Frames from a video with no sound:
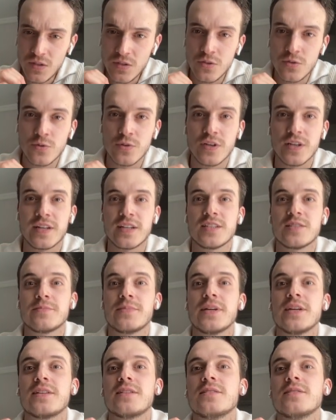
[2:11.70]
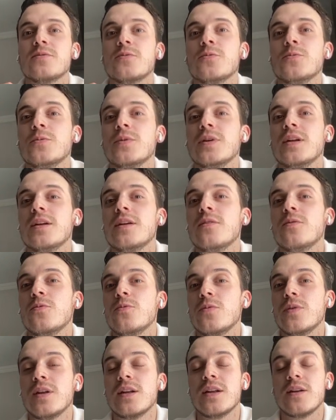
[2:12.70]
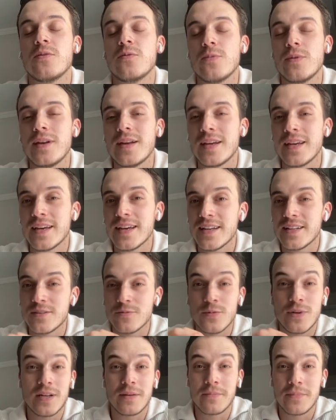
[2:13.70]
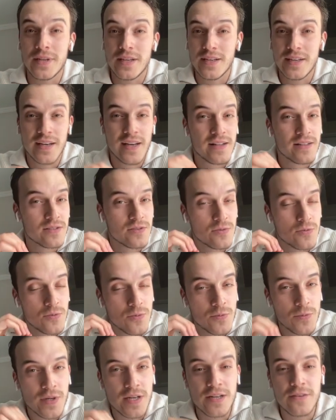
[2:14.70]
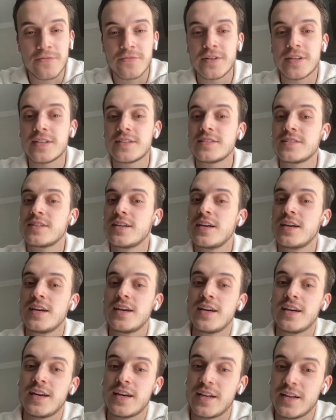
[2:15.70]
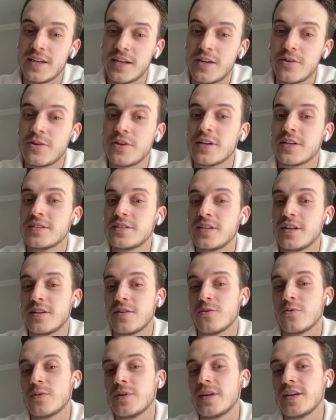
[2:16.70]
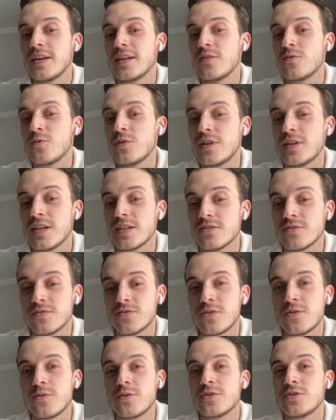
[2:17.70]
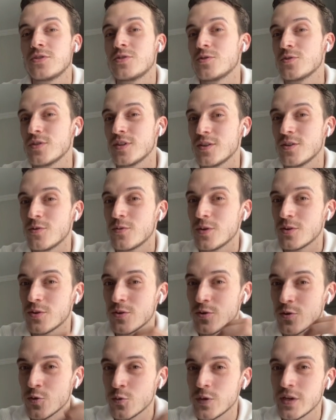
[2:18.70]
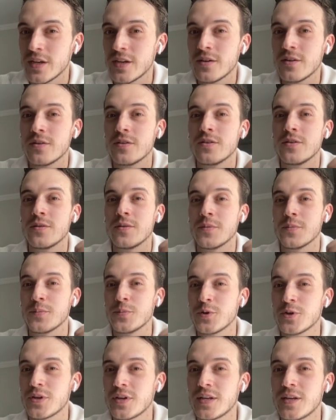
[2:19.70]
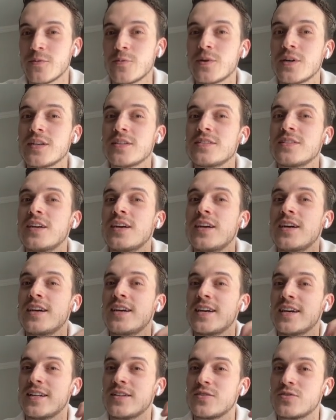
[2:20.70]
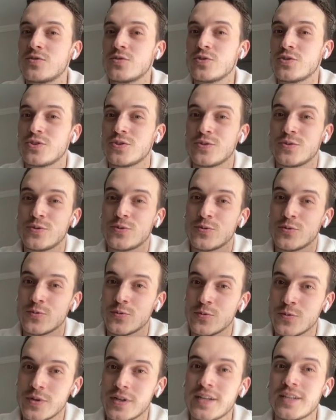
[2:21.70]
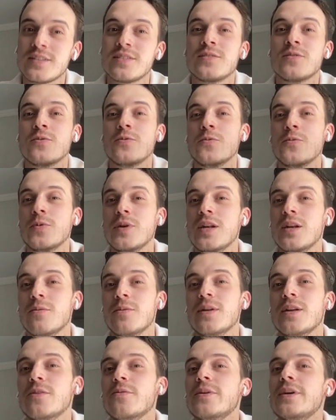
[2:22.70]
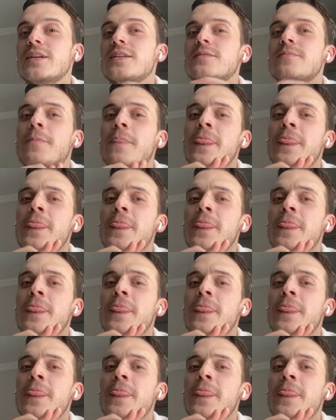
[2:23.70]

you can expect really really really gain really big gains really fast and here you can see that already at 3000 followers so they know what they're doing marketing wise and social wise really really great